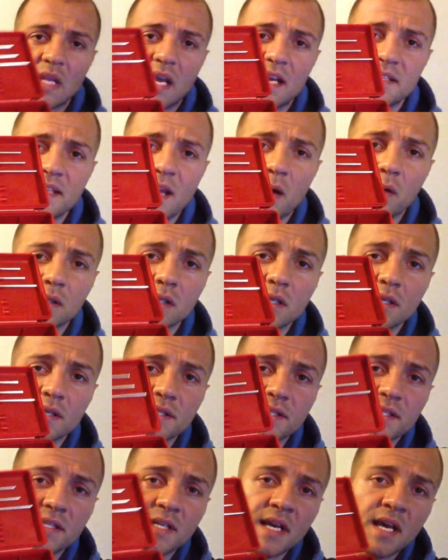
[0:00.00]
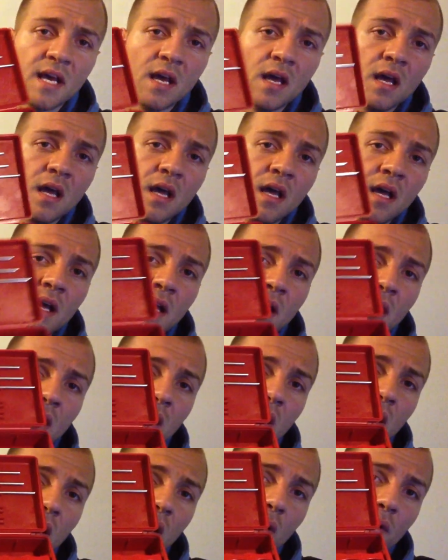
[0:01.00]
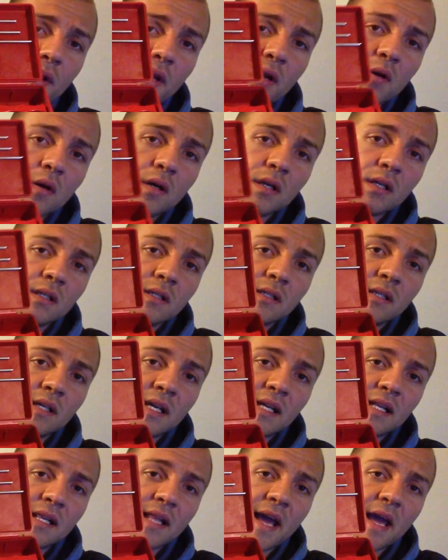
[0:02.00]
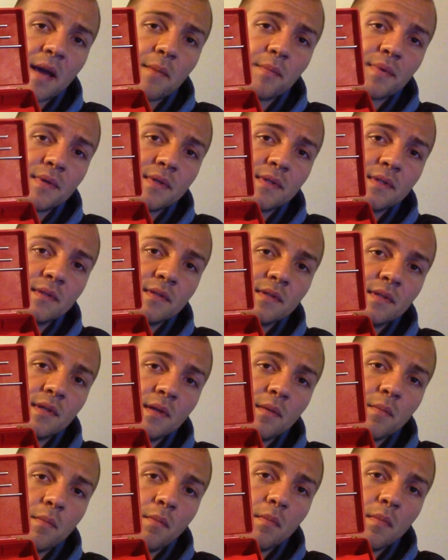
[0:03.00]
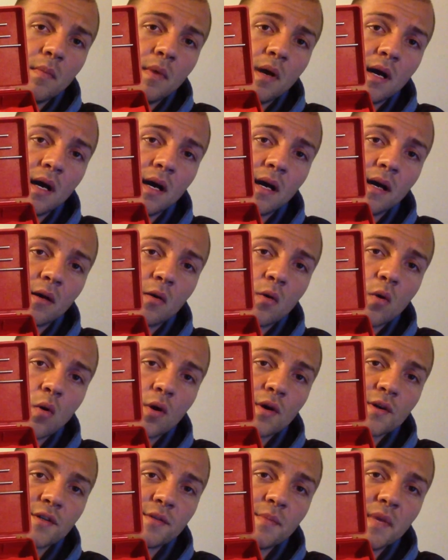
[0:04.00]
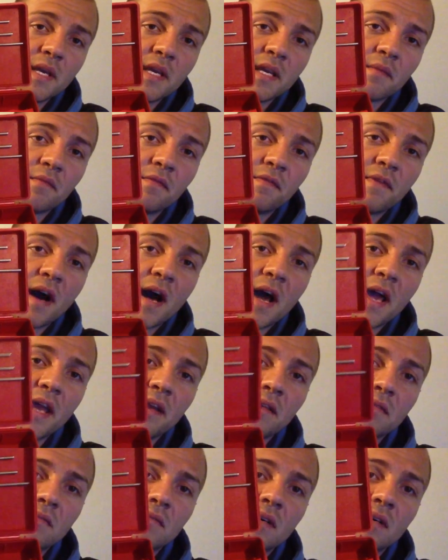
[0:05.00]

That's how it looks. Honing oil, a clamp, coarse, medium, fine,